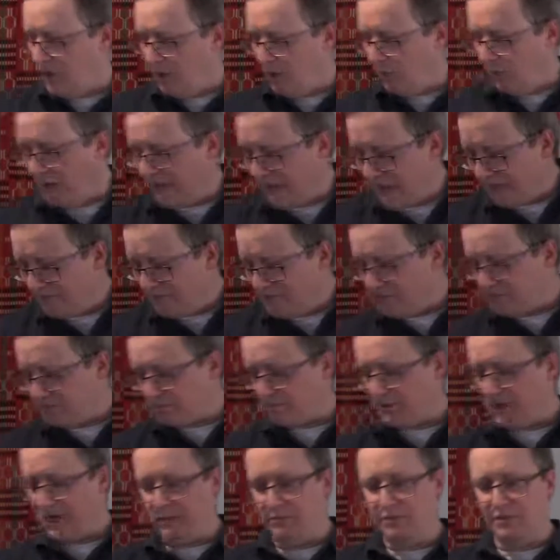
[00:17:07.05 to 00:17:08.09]
We have this
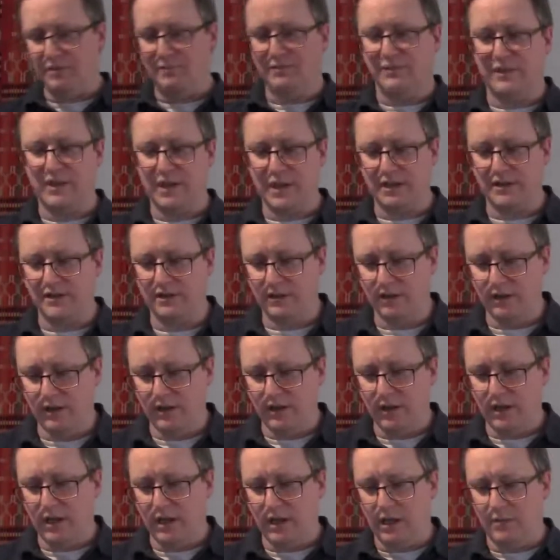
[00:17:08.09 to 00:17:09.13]
problem that
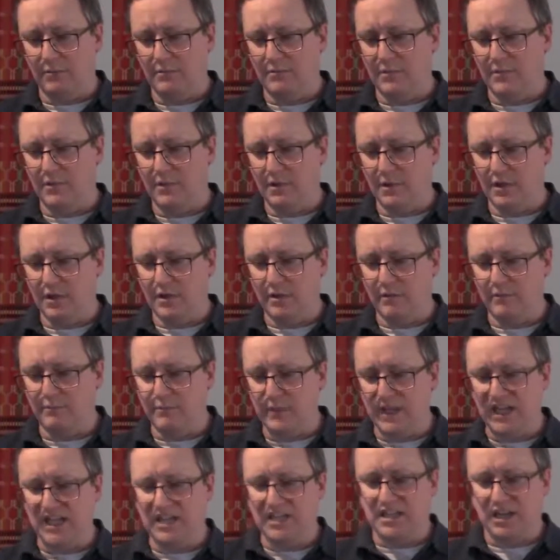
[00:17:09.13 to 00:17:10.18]

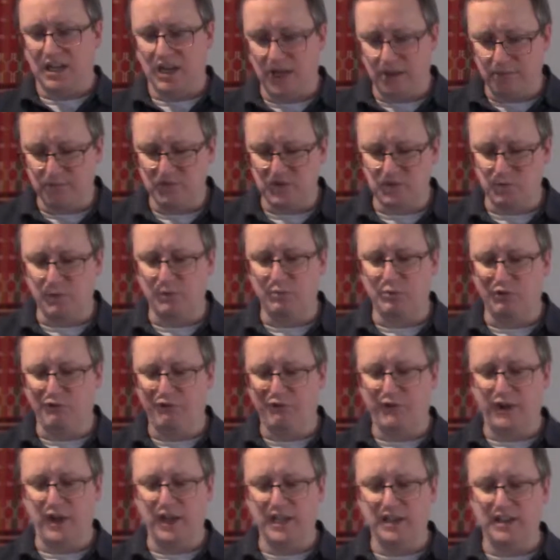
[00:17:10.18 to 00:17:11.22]
many times we will
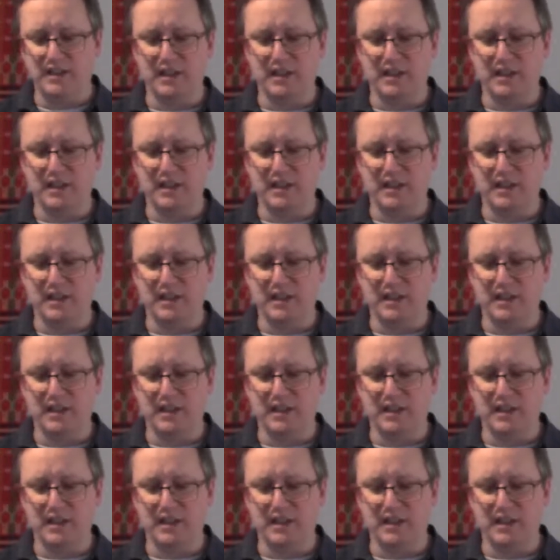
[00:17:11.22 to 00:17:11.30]
find